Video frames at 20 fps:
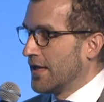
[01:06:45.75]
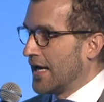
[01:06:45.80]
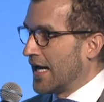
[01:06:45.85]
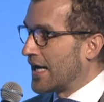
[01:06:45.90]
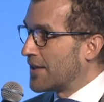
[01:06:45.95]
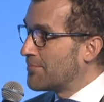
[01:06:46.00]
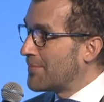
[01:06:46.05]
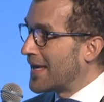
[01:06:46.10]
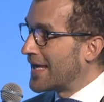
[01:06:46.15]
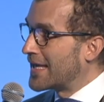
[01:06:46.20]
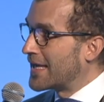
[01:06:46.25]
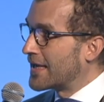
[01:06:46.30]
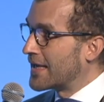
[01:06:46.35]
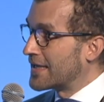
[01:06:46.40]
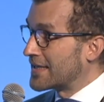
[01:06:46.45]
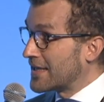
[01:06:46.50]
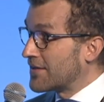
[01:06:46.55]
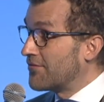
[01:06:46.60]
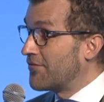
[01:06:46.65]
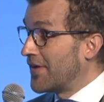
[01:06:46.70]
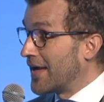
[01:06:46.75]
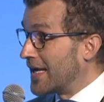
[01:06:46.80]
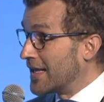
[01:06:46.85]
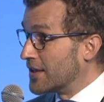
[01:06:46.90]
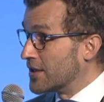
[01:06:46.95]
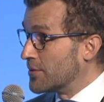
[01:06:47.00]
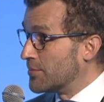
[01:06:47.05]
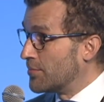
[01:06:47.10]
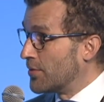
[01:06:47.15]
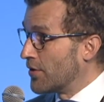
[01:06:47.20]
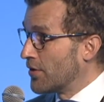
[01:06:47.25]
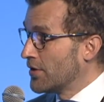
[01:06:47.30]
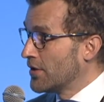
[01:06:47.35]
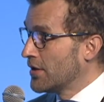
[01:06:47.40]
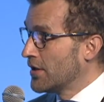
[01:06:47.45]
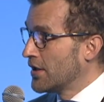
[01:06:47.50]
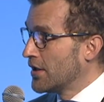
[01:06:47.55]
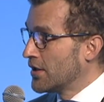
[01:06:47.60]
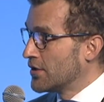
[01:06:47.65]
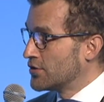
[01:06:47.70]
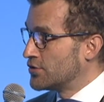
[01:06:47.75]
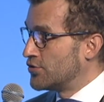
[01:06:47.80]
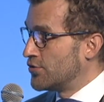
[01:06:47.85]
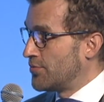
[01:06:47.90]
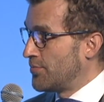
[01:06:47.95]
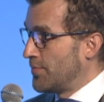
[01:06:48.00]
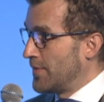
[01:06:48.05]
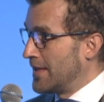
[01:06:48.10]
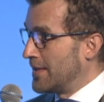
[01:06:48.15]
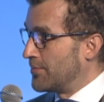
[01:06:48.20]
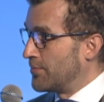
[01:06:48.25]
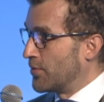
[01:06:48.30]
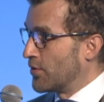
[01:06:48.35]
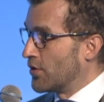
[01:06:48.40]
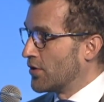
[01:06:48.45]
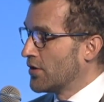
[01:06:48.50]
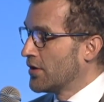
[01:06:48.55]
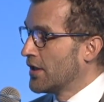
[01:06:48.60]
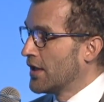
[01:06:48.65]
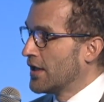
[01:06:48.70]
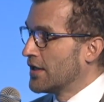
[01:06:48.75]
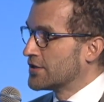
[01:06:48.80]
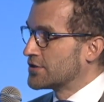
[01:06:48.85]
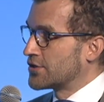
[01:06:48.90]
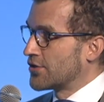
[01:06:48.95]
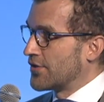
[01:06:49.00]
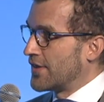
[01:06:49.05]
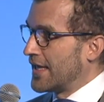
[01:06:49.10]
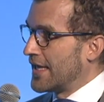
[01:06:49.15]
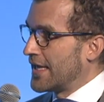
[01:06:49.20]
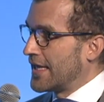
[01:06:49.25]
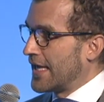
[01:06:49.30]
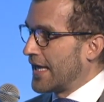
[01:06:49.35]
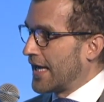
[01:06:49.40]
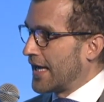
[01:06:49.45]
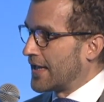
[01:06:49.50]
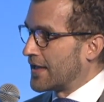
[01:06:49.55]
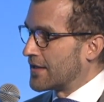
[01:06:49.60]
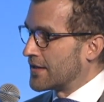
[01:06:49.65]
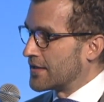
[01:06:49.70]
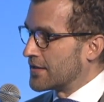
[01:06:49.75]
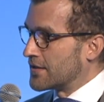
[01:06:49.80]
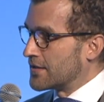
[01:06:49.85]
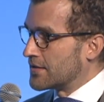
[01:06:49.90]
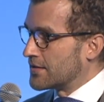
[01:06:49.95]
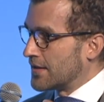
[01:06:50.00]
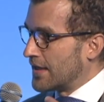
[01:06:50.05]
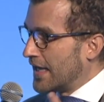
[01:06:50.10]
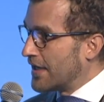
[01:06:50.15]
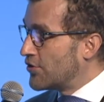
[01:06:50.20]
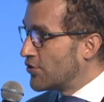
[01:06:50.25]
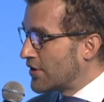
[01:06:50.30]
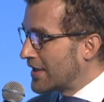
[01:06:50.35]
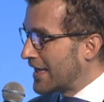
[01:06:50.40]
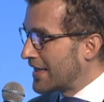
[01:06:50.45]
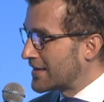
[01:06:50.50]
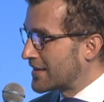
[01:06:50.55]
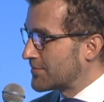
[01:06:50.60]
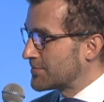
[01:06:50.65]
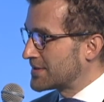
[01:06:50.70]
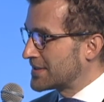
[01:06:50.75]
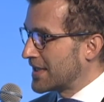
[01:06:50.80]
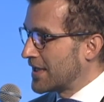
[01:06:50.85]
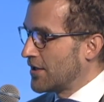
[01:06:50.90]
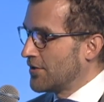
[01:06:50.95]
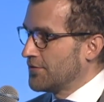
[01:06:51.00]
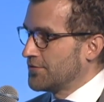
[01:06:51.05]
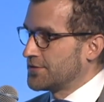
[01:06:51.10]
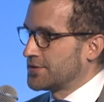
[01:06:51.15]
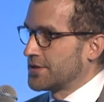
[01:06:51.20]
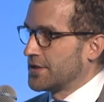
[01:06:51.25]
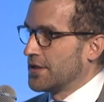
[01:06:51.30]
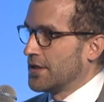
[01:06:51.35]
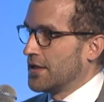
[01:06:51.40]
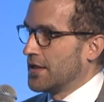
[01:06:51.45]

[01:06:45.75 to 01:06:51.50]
and making it available to people so they can educate themselves,